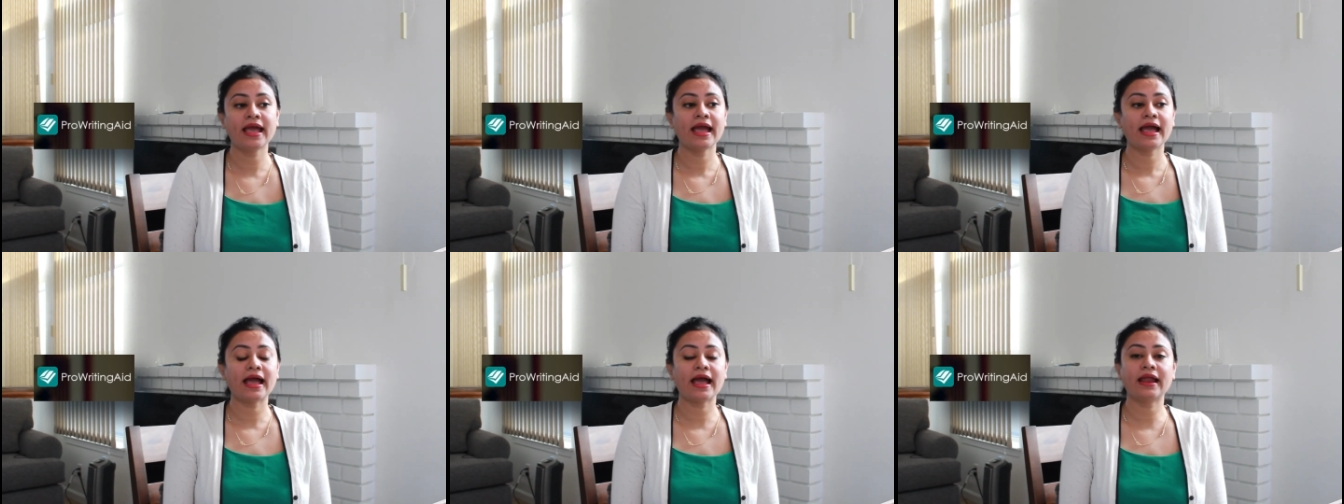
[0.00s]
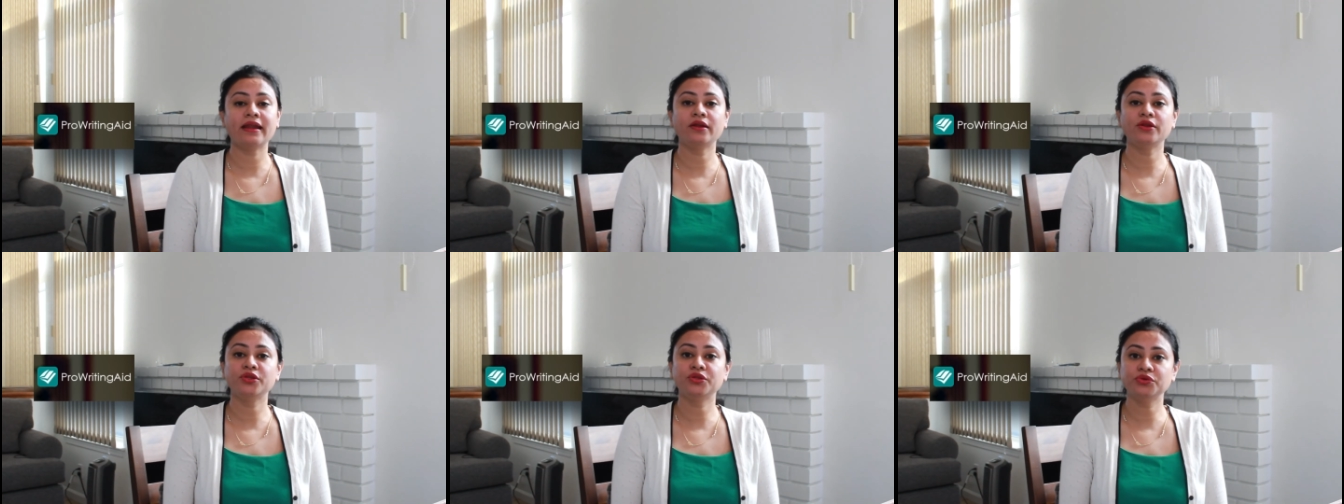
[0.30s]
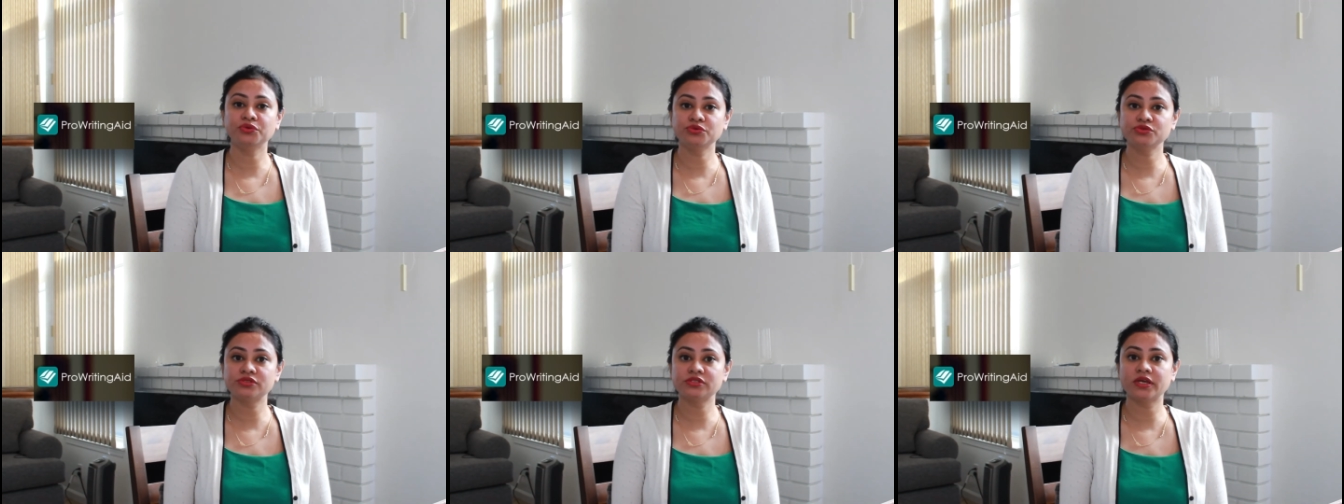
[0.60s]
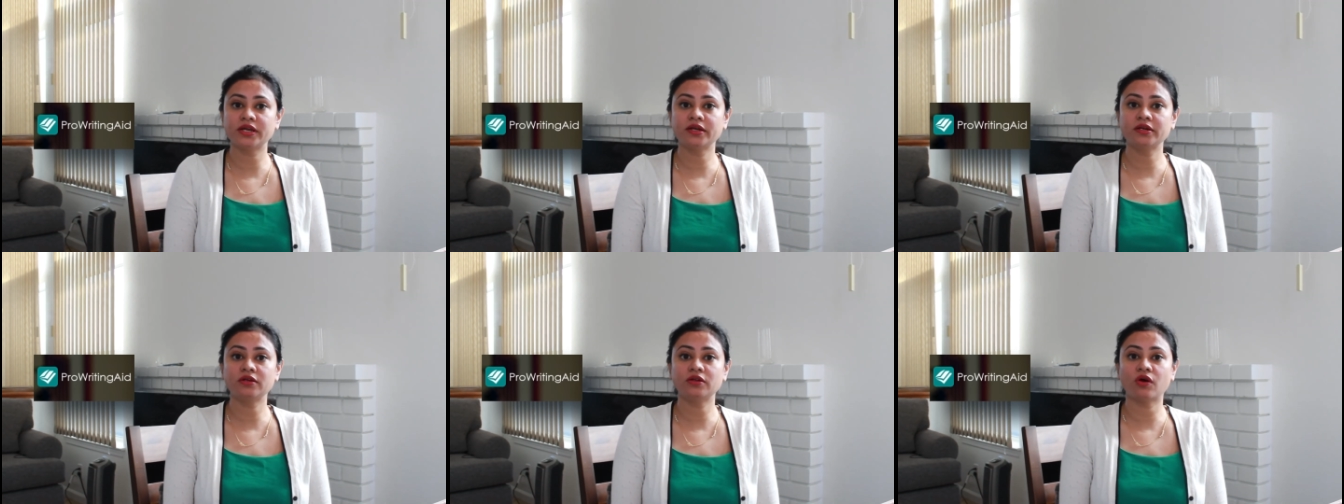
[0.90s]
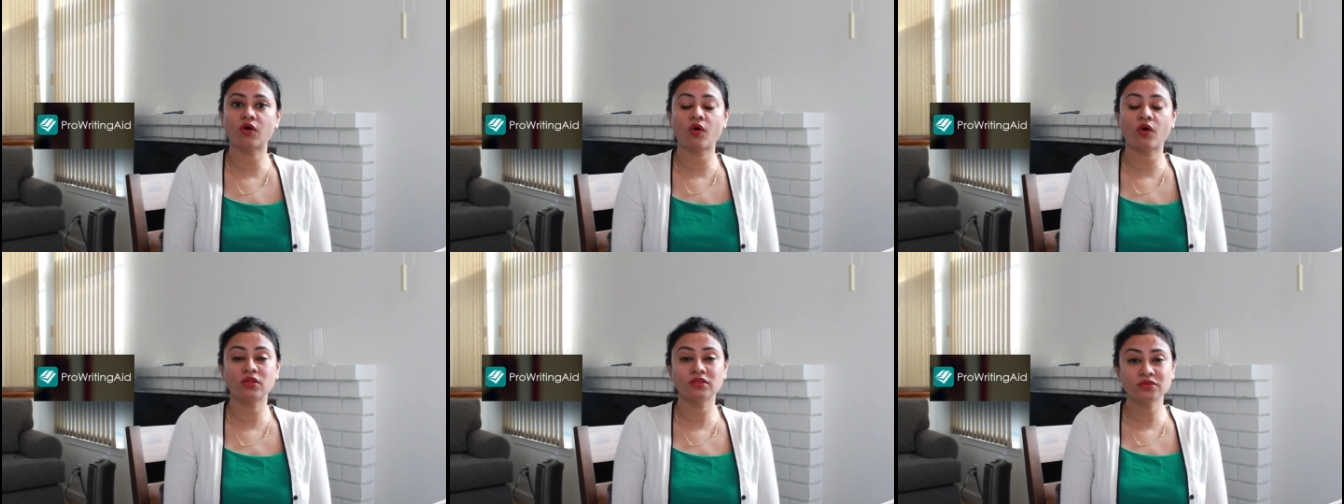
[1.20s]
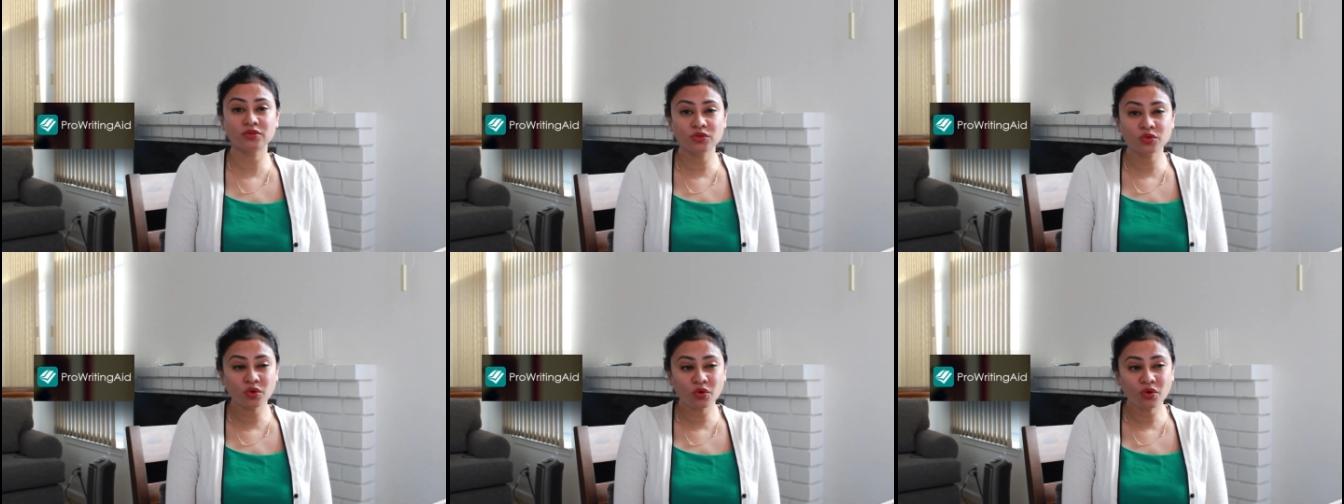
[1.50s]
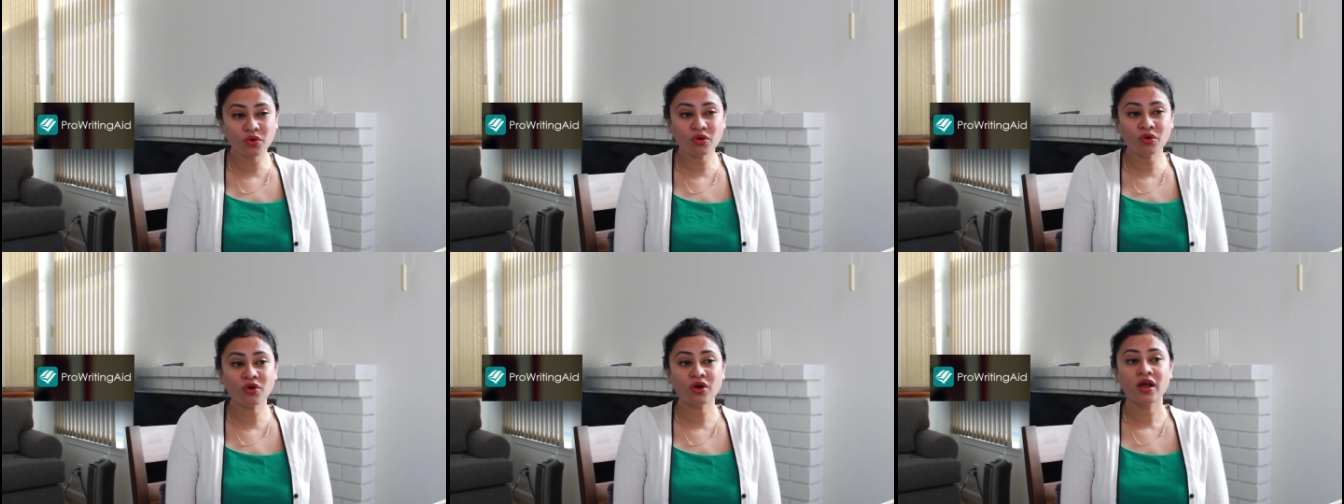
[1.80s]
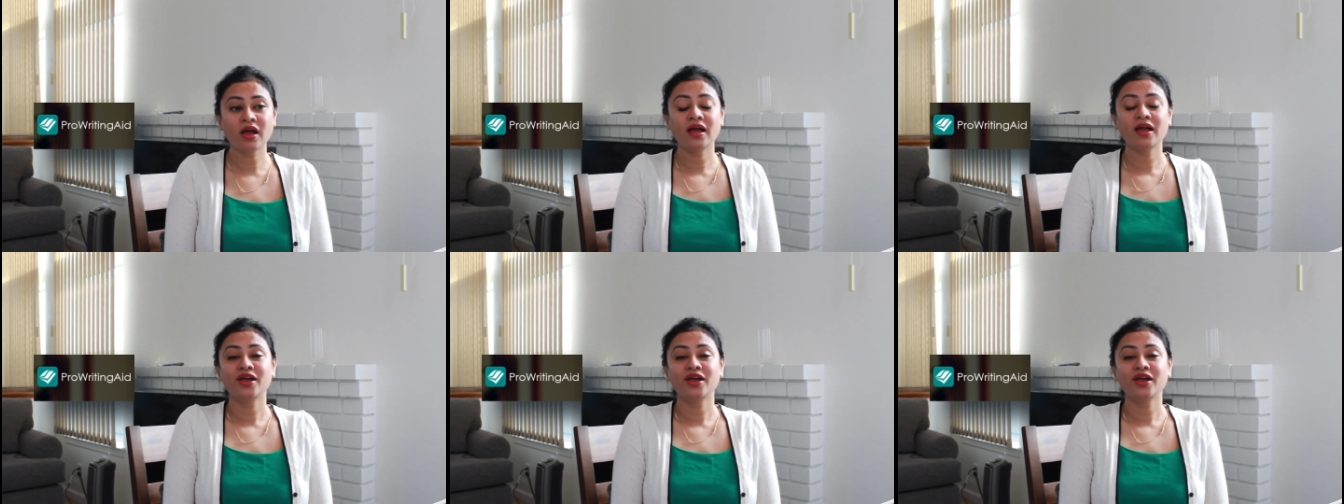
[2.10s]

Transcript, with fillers: and use it, although